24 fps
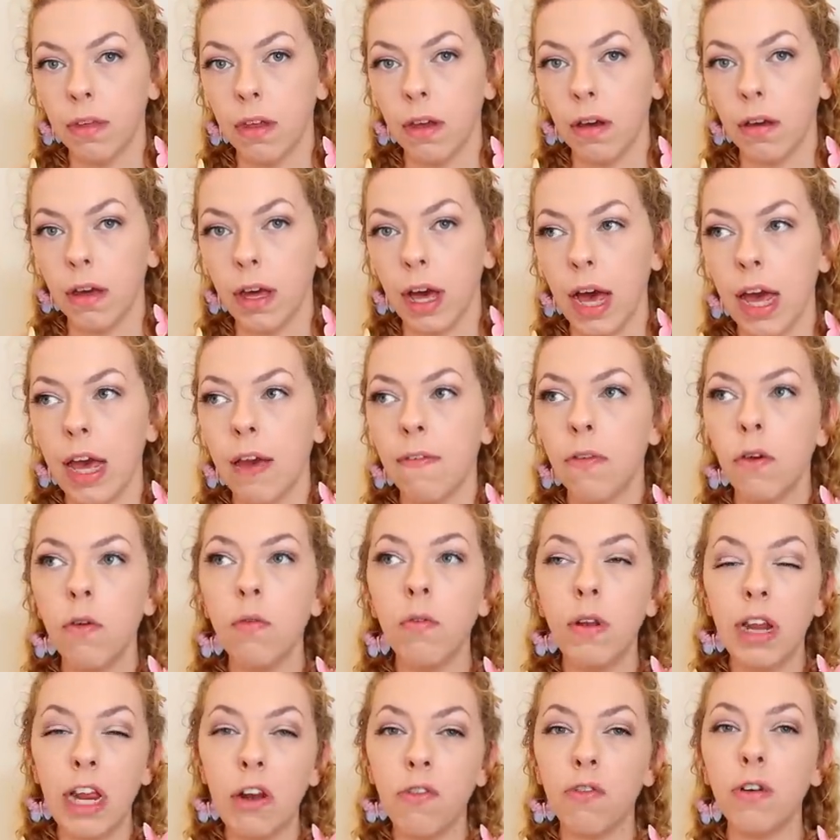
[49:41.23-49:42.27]
Okay, if
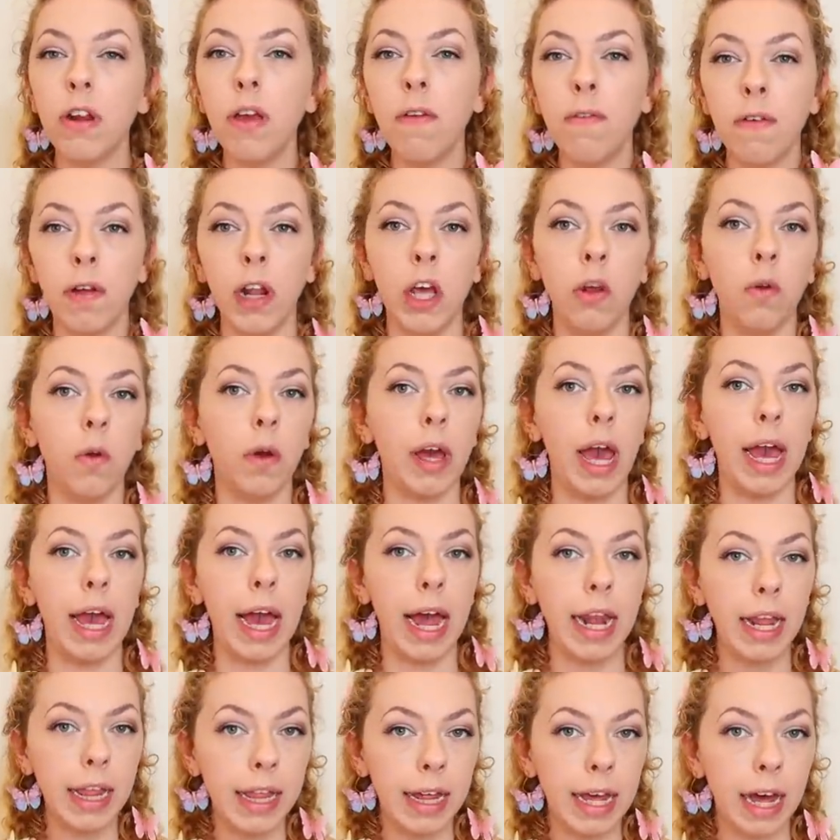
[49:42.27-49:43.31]
you literally feel like you're not getting
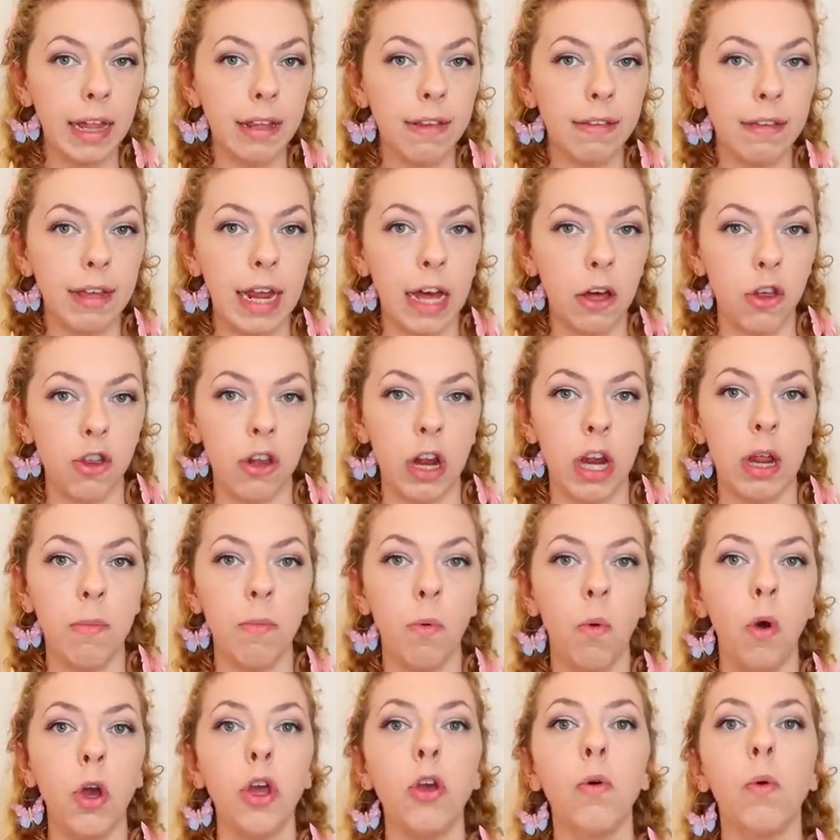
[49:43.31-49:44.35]
anything out of this connection
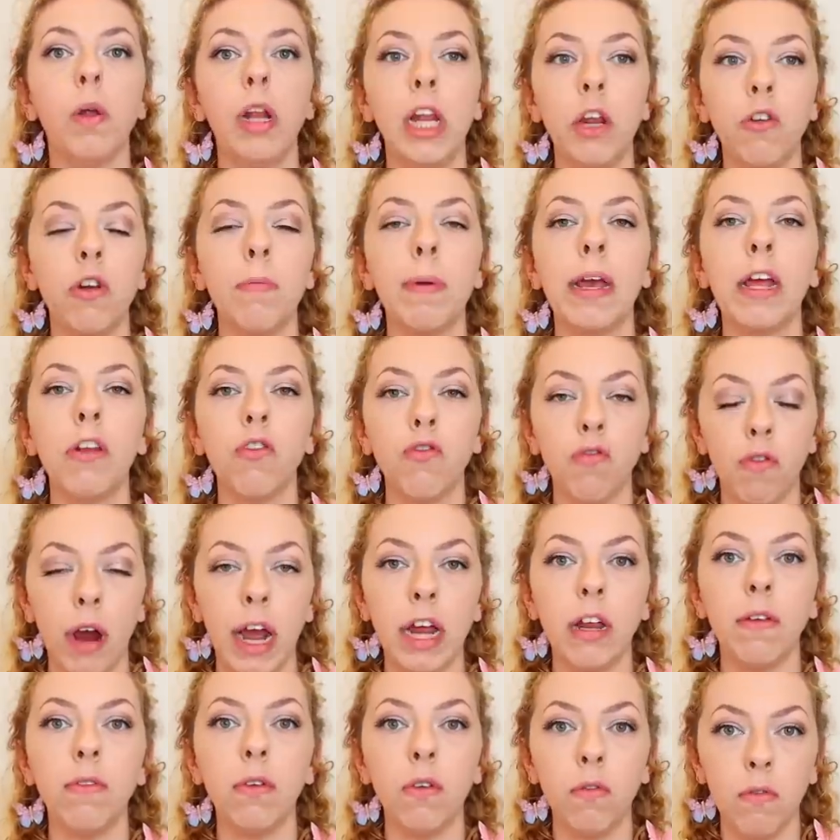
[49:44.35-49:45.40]
anymore and you are literally being
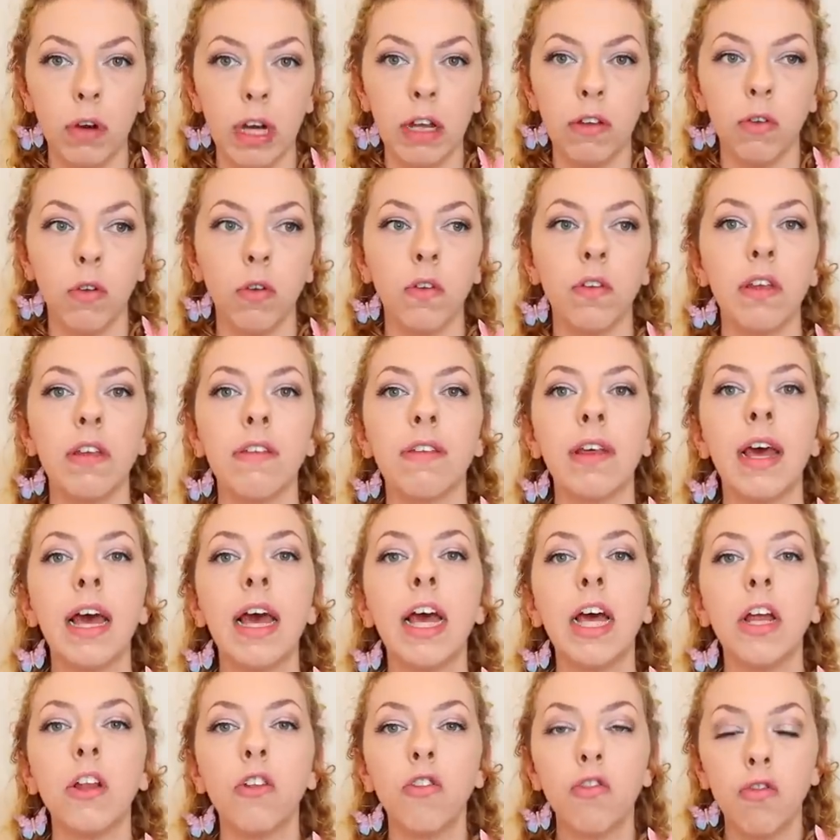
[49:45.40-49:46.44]
drained of your resources,
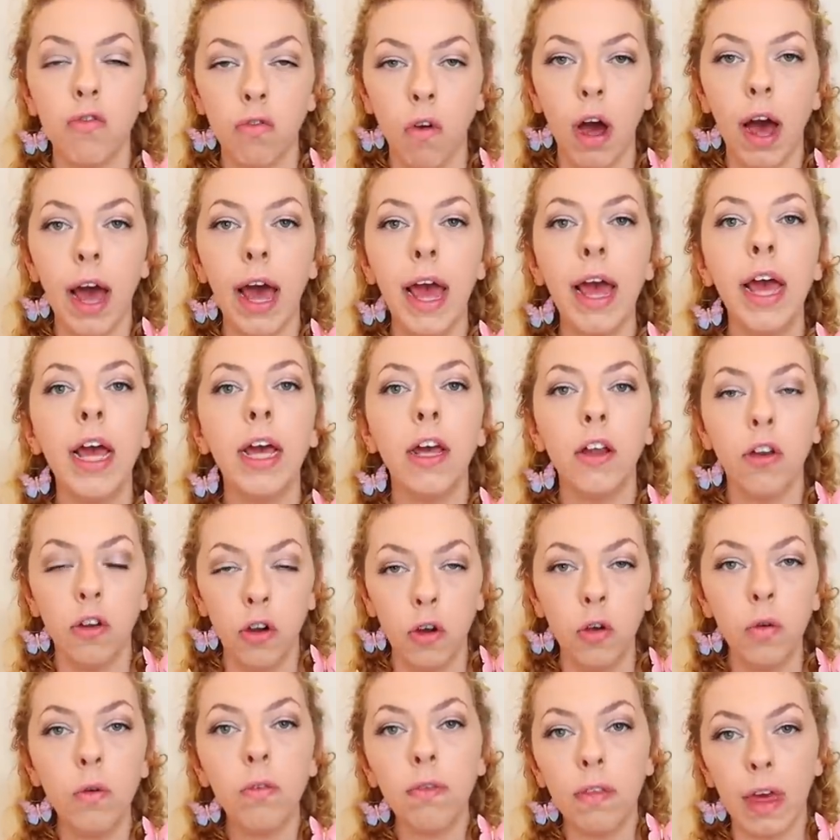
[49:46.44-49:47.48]
try
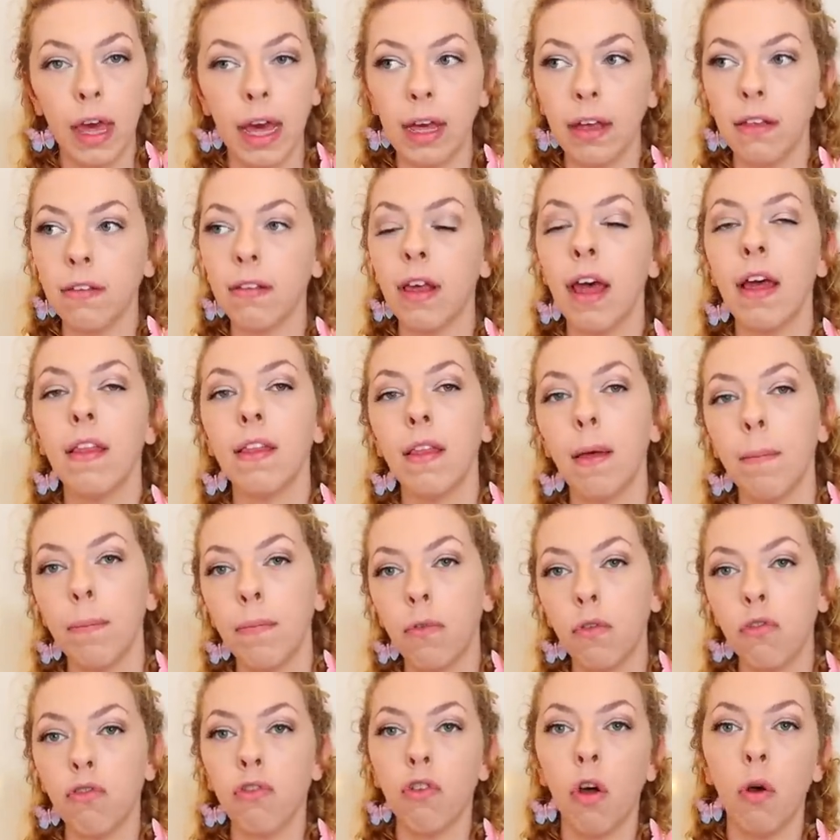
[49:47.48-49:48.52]
new things that
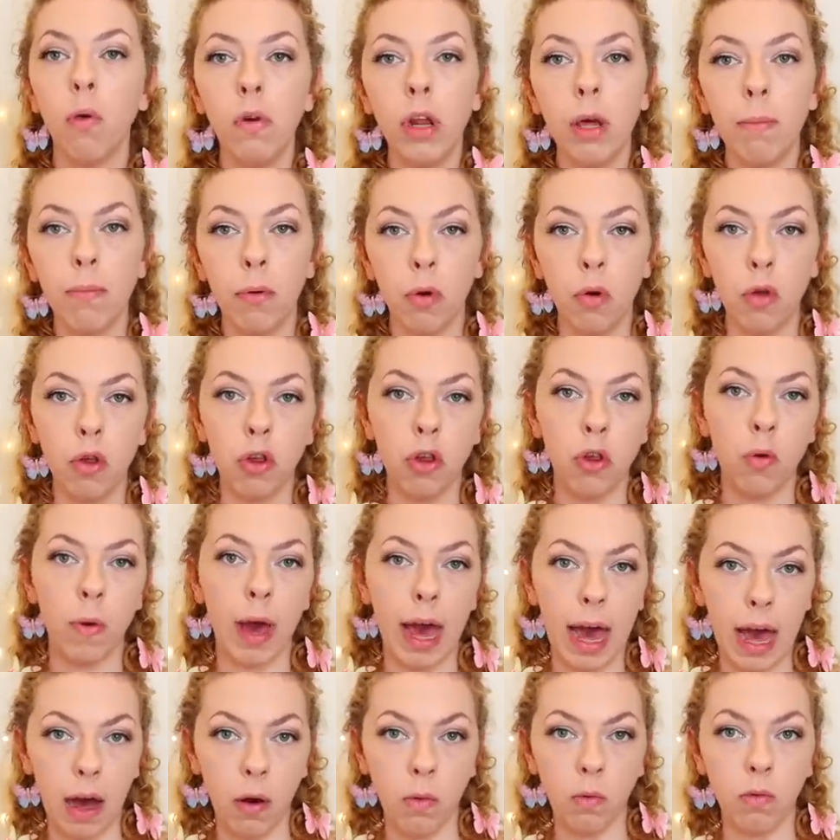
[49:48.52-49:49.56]
solely push you
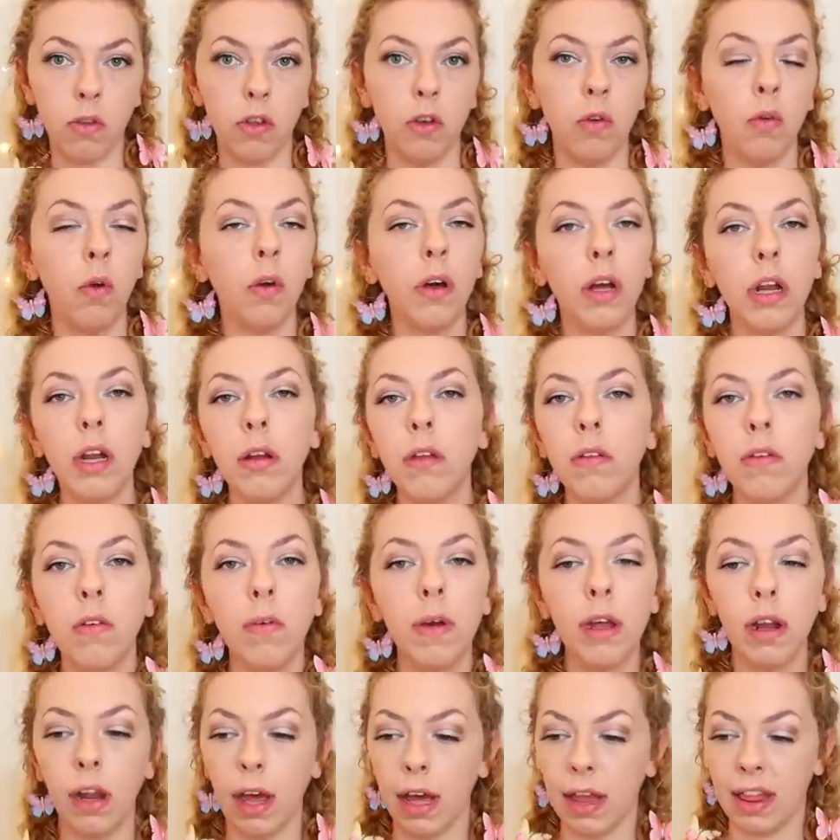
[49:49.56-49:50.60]
out. You're not going to do
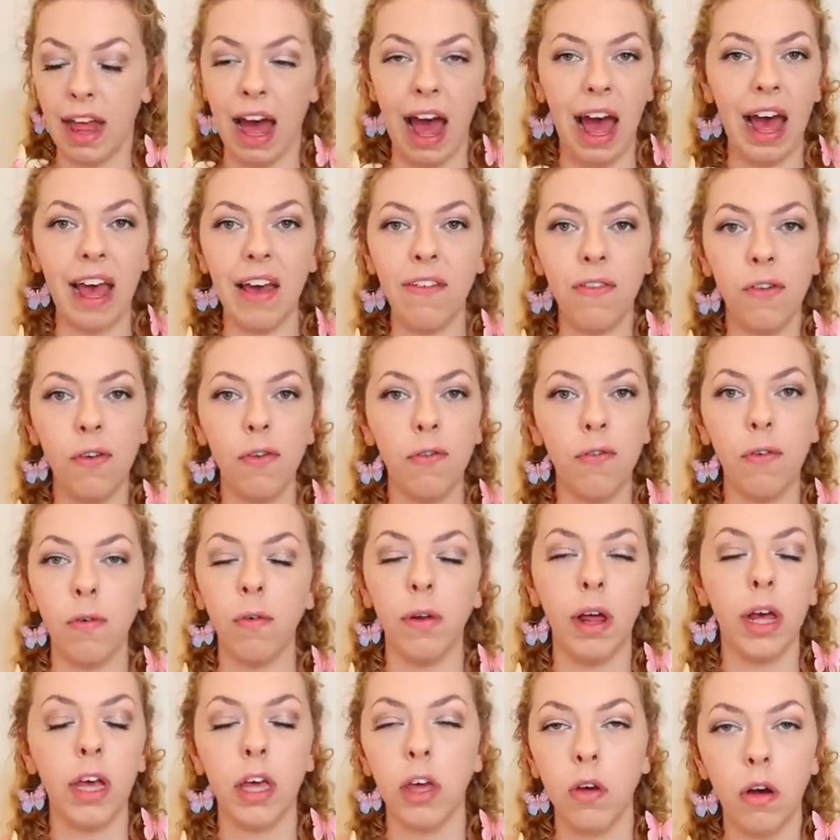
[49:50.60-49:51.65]
it like that if you feel
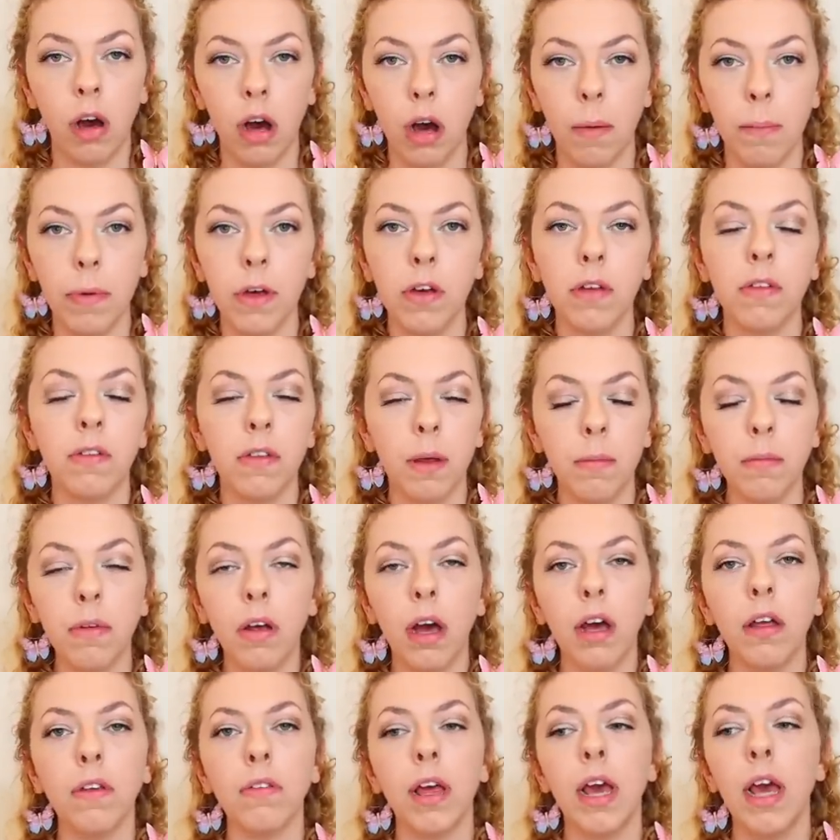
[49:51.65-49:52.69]
like you can't, because
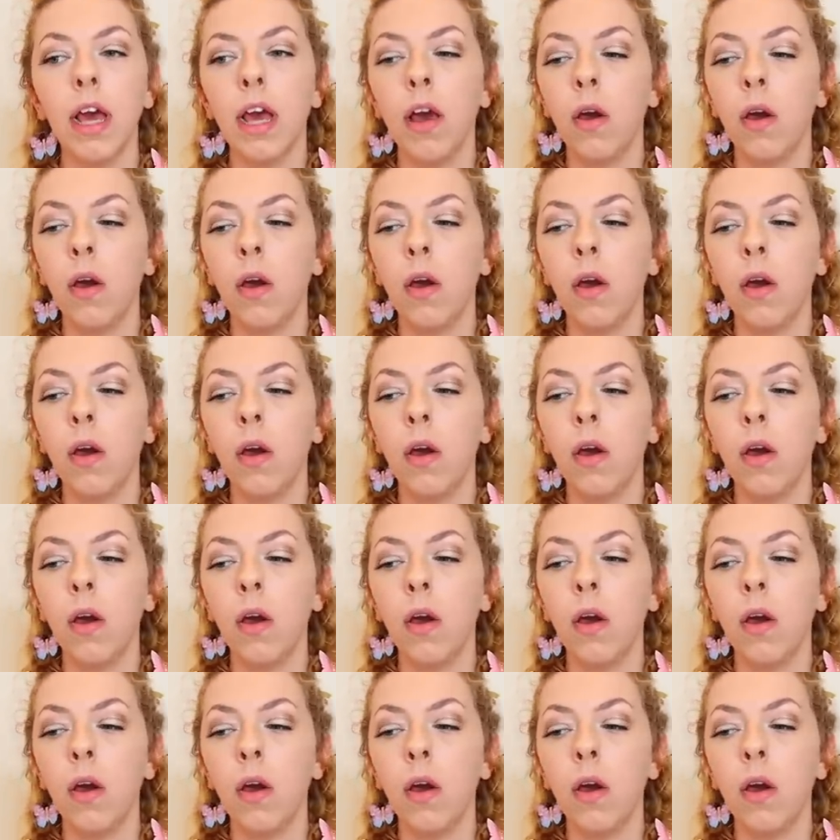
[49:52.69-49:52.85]
sometimes